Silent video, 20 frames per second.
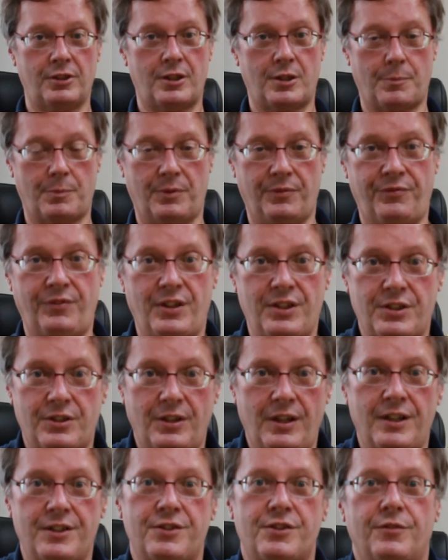the professor
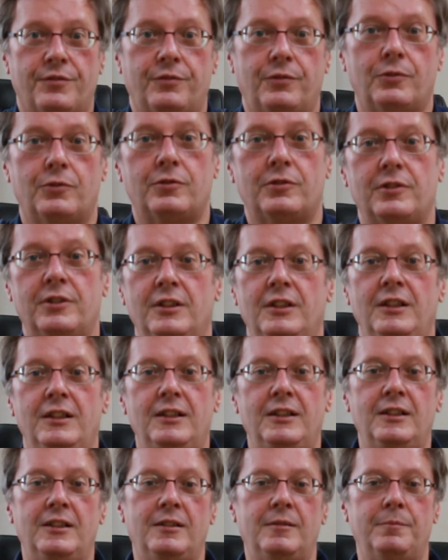has the floor,
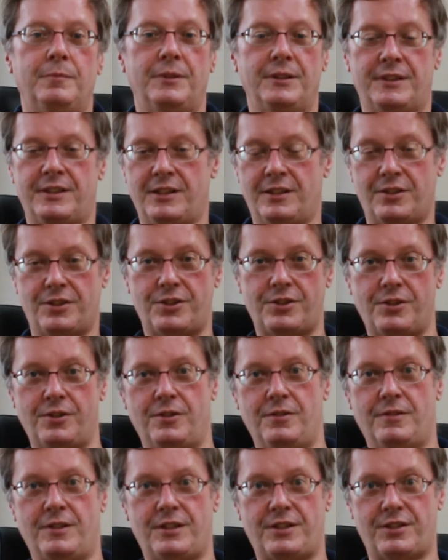but then a
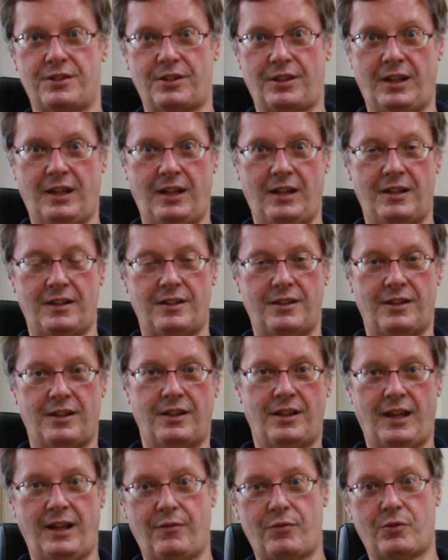student raises a hand and then
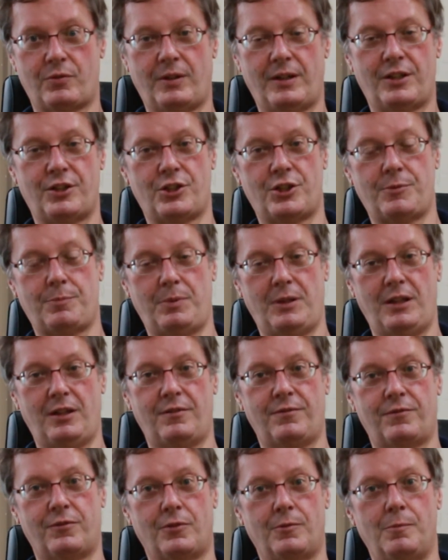they have the right to speak
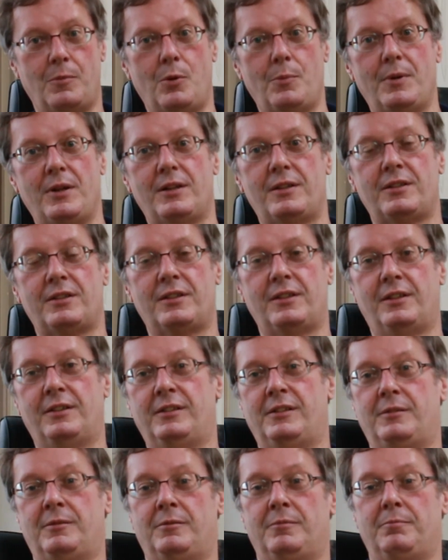for a moment, and
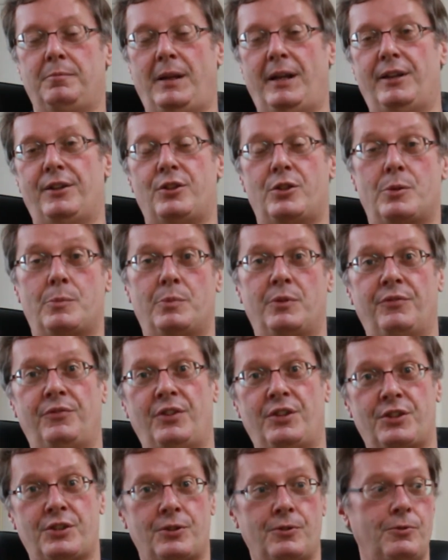then back to the
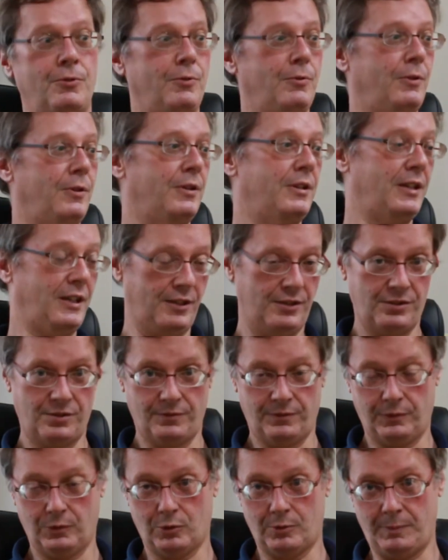professor who takes the
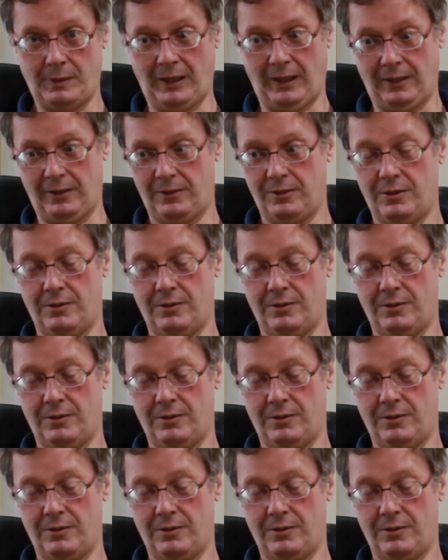floor back.